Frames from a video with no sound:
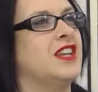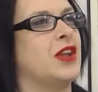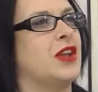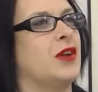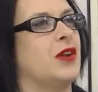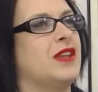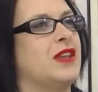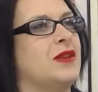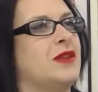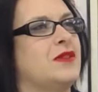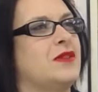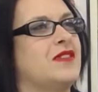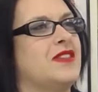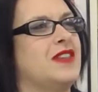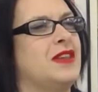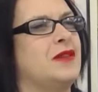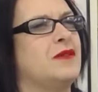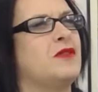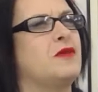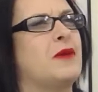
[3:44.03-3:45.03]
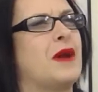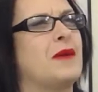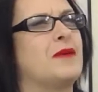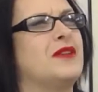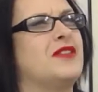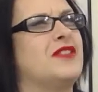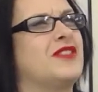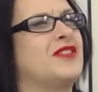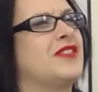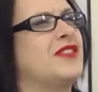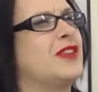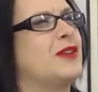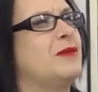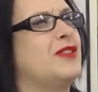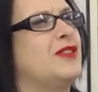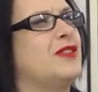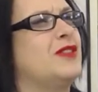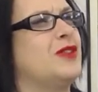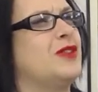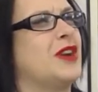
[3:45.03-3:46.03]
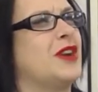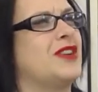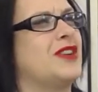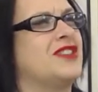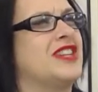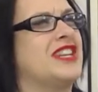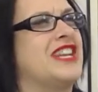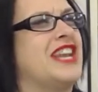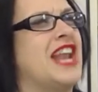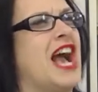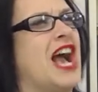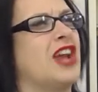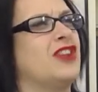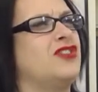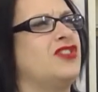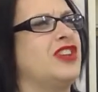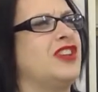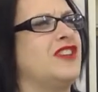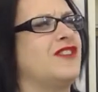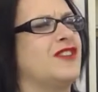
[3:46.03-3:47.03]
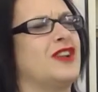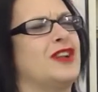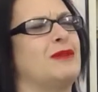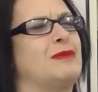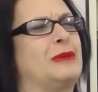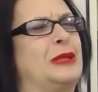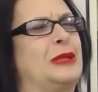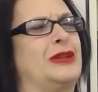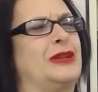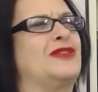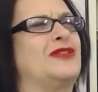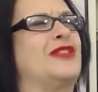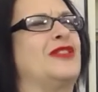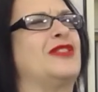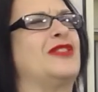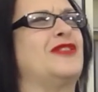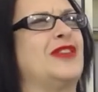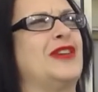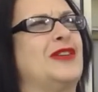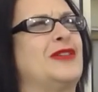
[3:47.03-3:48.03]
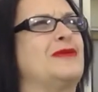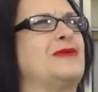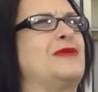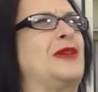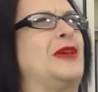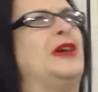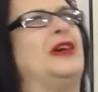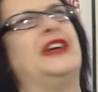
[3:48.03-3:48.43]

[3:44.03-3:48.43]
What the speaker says: You know, he was probably just a little bit too young to not cheese it up a little for the film. So.